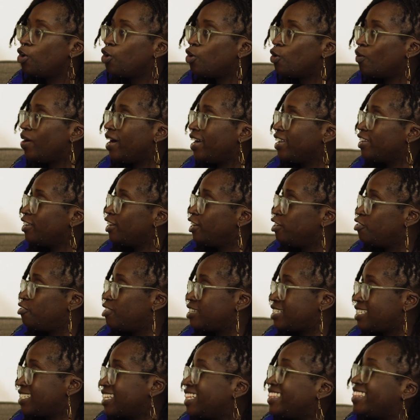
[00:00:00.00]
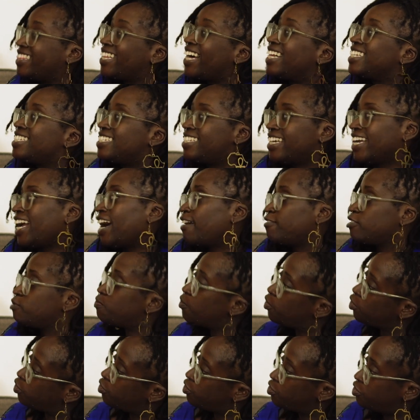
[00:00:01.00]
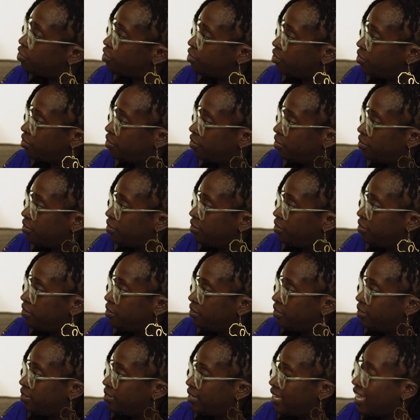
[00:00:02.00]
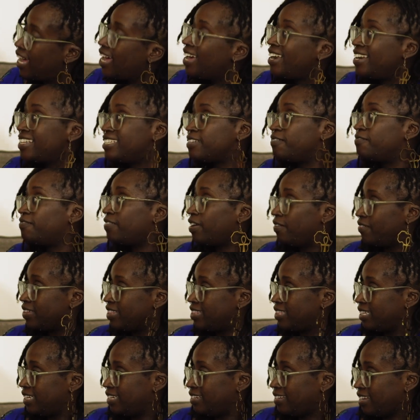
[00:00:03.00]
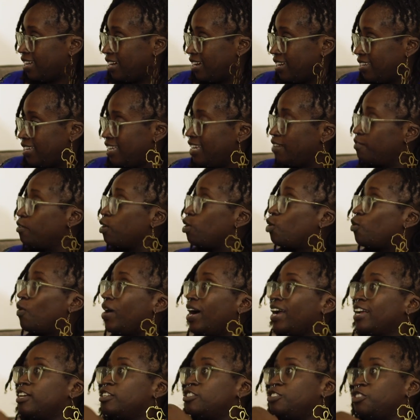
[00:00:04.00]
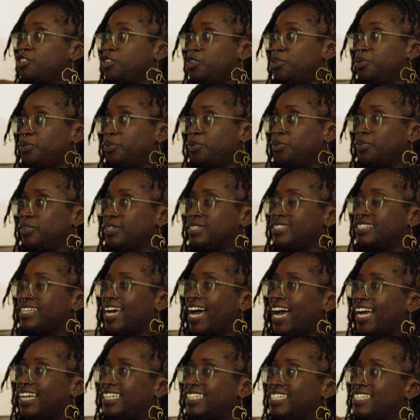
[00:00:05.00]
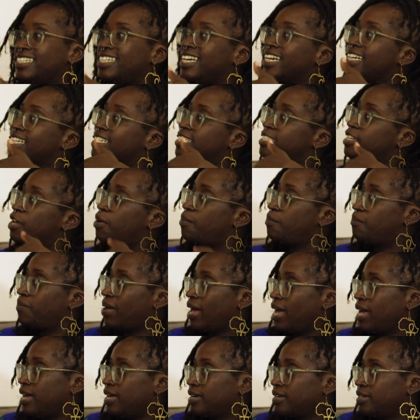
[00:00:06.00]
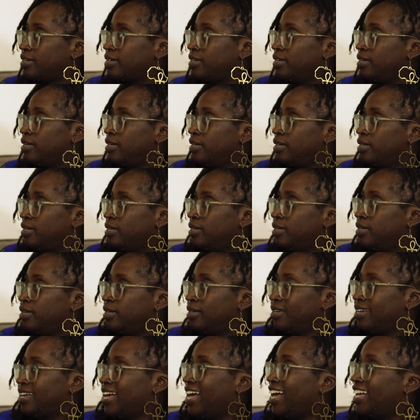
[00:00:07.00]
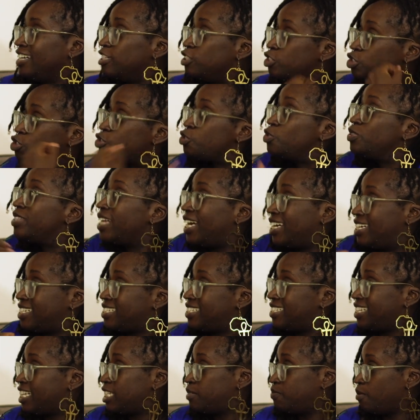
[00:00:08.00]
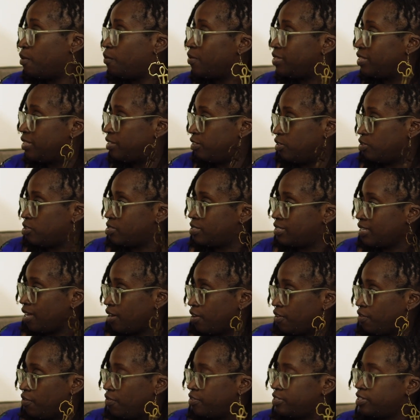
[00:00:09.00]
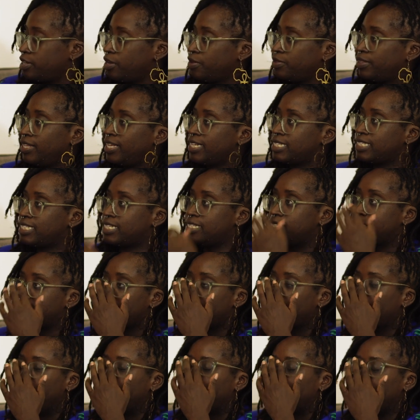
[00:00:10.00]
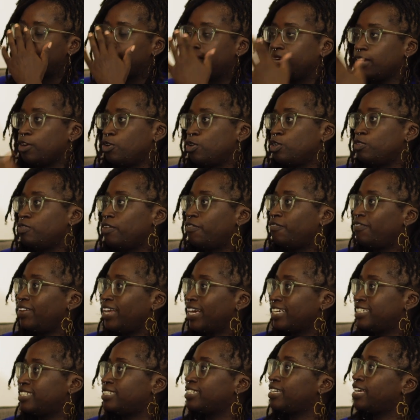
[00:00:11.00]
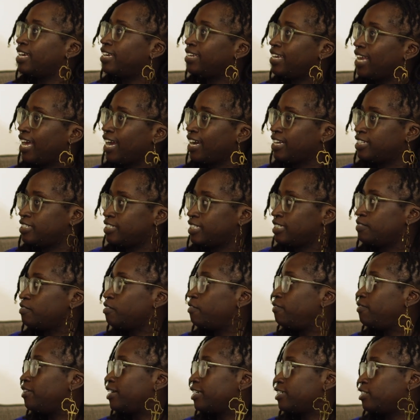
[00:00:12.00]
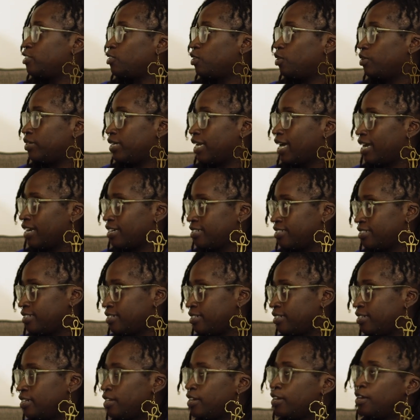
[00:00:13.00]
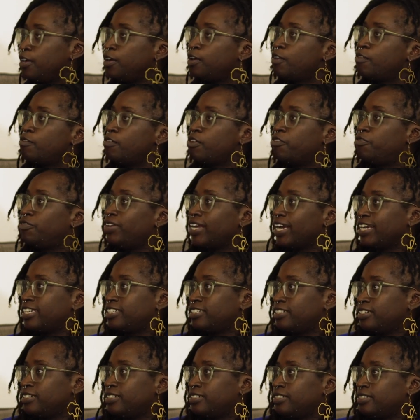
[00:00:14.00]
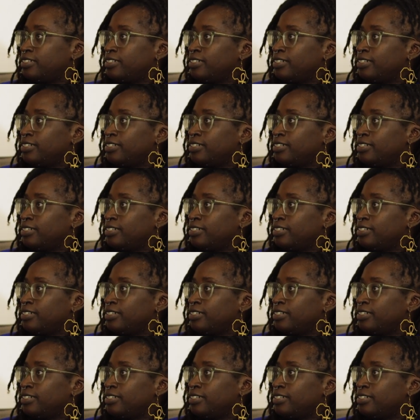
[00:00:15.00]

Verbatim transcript: Or are you addressing that that they have spoken to you? Mm. And it's a very thin line. And it mm. requires you to actually take a step back mm -hmm. and do that assessment within yourself. So mm. there's this um, thing called reflection in action and reflection on action. Mm-hmm. Reflection